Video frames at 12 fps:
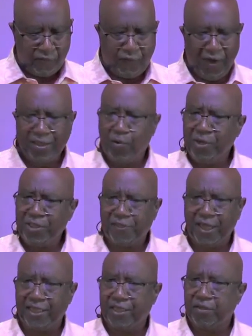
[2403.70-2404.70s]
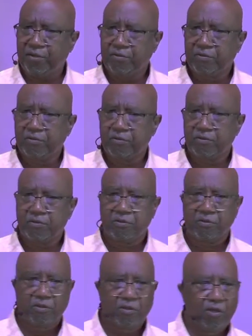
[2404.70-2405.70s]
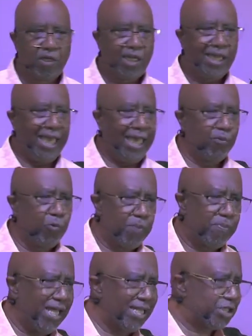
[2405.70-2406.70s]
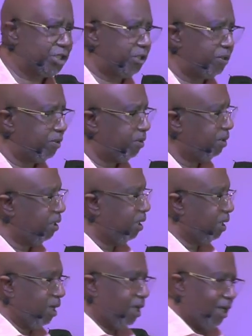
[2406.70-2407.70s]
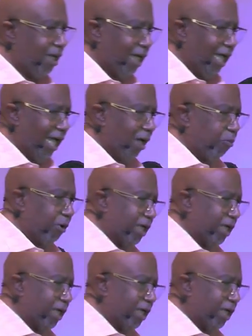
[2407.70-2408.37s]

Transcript: Father, we thank you and we bless you and we